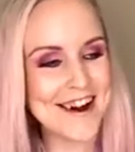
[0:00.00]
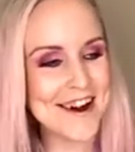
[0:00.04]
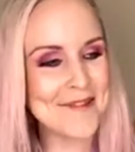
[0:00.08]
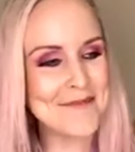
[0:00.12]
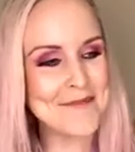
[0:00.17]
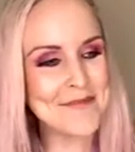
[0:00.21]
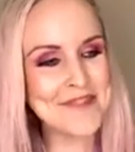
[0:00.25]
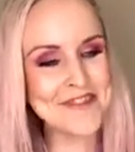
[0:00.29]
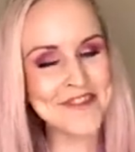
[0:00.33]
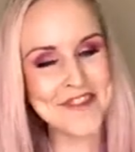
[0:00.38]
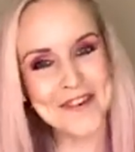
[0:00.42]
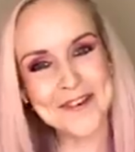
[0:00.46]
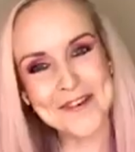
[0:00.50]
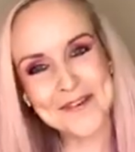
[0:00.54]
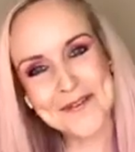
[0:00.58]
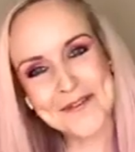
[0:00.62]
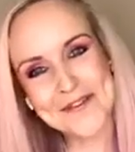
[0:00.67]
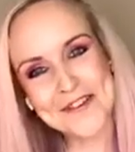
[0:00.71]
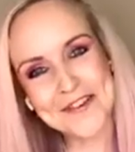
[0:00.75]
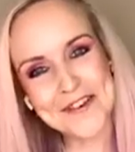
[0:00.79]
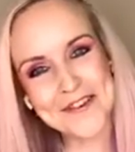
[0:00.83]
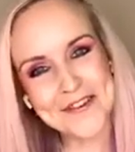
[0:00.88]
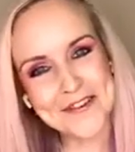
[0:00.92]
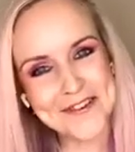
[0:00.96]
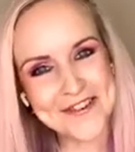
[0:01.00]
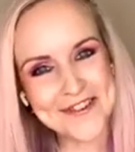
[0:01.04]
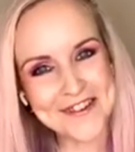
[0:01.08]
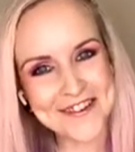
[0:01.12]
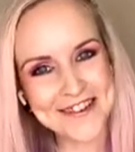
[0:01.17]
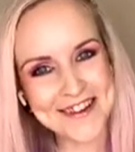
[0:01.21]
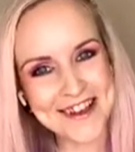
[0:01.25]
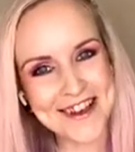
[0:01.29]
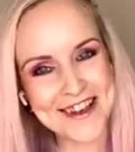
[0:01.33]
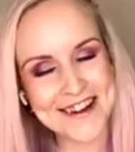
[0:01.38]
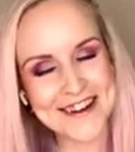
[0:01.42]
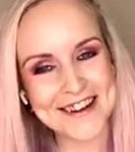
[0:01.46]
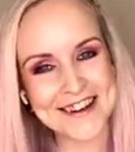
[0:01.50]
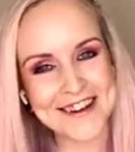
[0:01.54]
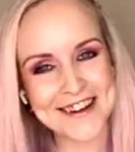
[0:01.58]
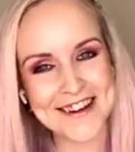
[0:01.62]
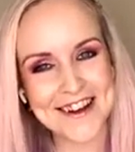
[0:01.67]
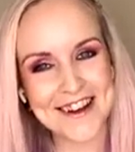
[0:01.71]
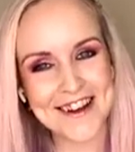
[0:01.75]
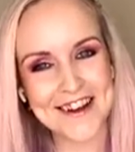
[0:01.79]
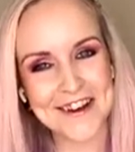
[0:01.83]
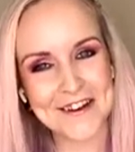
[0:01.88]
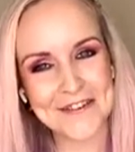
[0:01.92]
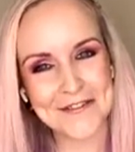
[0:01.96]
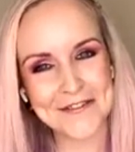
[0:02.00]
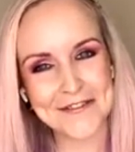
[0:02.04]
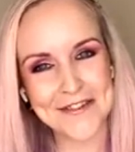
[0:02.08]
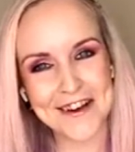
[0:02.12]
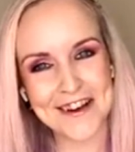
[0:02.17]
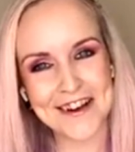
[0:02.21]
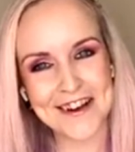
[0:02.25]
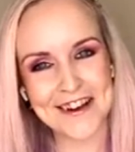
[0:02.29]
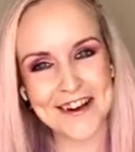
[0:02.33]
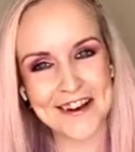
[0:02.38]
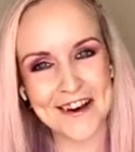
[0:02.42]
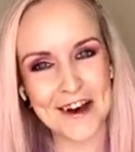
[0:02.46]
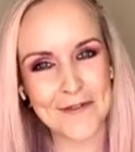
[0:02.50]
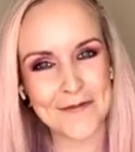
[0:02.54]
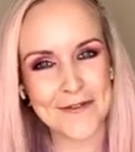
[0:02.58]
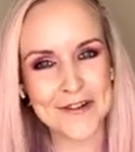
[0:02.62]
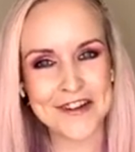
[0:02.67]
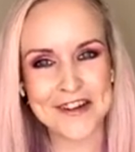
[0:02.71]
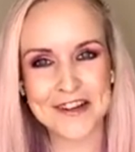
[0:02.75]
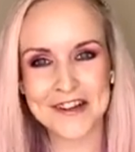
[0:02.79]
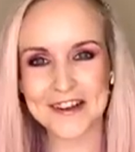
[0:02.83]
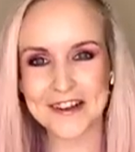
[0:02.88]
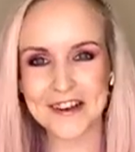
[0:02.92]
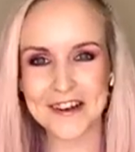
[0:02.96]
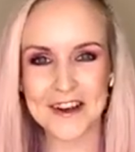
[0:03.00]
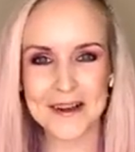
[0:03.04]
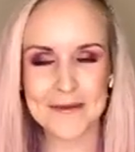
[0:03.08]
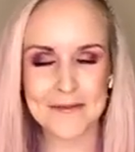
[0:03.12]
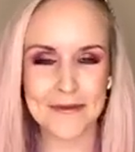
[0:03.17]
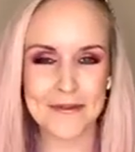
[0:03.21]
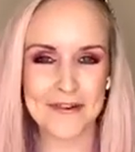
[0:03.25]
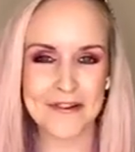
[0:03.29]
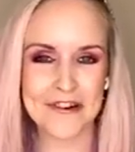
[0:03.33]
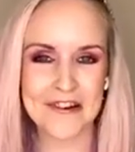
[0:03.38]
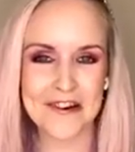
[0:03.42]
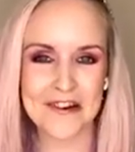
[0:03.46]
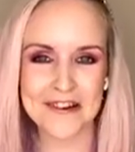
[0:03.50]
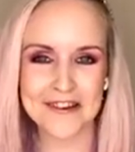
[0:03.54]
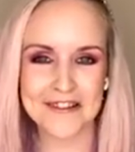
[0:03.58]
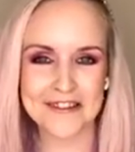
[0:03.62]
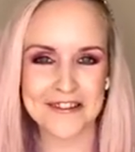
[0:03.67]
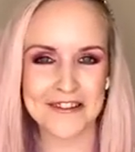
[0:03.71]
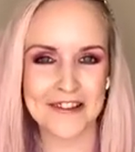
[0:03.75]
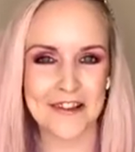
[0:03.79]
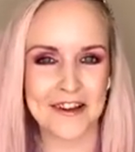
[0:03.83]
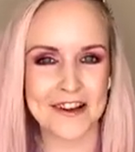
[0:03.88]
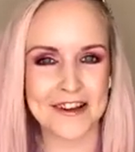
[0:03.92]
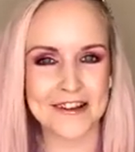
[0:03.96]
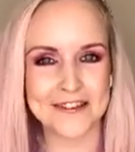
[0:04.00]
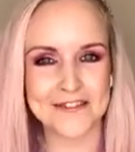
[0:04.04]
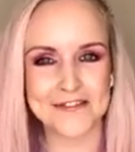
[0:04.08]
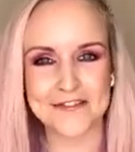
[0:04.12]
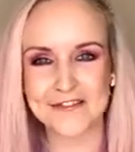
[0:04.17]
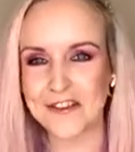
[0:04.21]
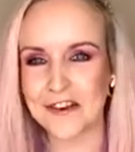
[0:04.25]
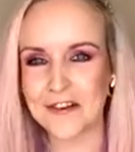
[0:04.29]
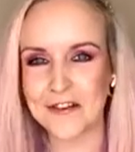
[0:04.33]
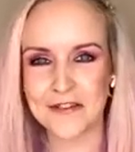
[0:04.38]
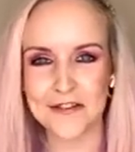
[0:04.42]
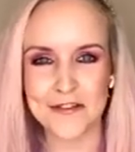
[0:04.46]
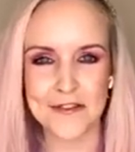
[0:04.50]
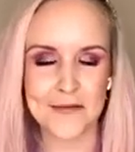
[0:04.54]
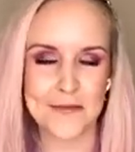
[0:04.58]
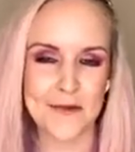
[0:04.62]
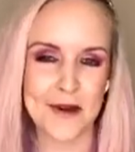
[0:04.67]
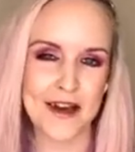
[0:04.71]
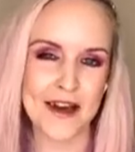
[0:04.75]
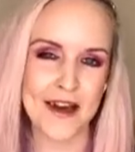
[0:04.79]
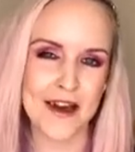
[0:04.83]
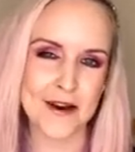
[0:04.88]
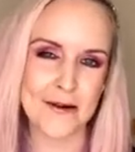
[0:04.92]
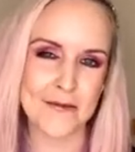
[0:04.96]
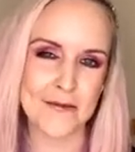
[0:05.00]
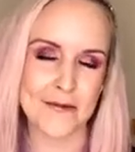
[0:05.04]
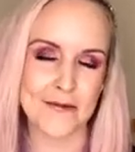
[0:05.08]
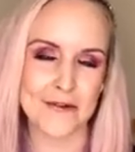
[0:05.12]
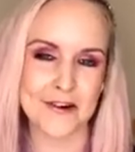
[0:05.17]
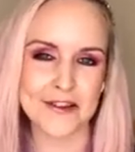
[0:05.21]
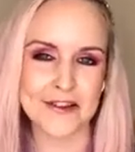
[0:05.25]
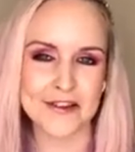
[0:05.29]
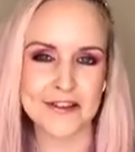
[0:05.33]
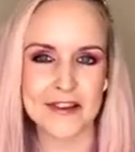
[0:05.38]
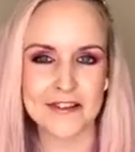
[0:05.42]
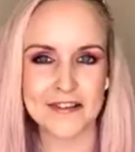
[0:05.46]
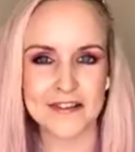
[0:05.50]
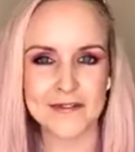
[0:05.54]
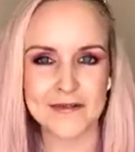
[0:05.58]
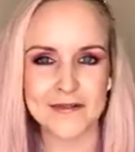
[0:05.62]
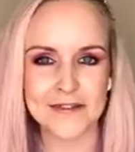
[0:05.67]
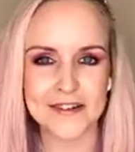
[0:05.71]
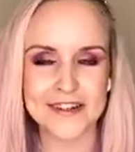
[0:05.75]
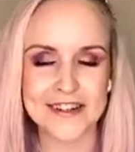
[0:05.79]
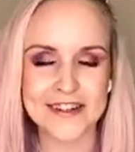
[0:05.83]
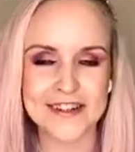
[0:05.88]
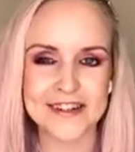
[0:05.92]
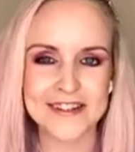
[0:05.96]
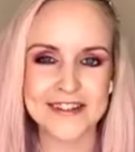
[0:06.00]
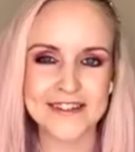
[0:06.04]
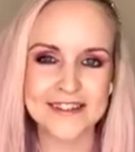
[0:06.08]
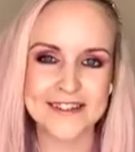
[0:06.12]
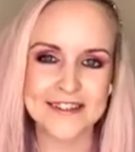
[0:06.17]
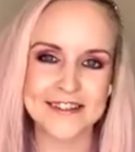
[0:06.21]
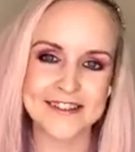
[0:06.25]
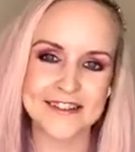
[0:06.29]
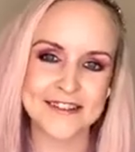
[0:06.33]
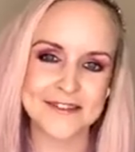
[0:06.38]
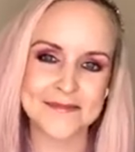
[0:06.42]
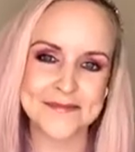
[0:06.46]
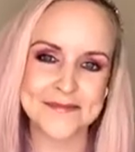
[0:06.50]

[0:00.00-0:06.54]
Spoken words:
So do you stock any of other Nikolai products like dancewear or accessories?